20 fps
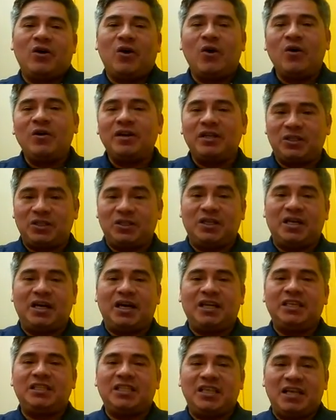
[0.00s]
Only
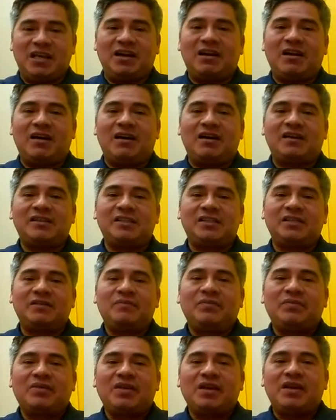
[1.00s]
tonight in class
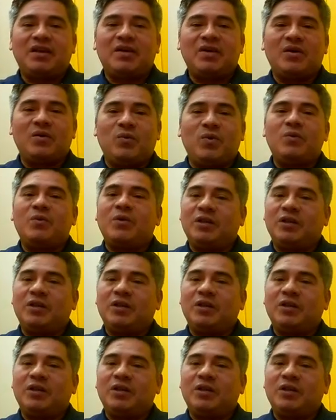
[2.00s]
we